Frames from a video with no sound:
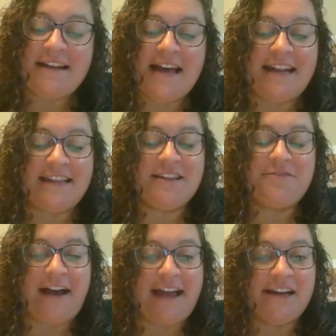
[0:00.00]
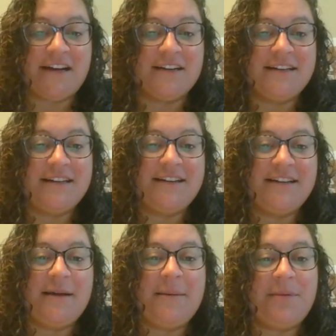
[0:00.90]
not in the fire,
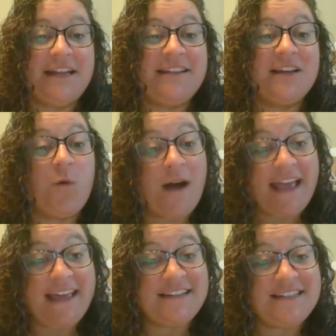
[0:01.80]
but in the quiet.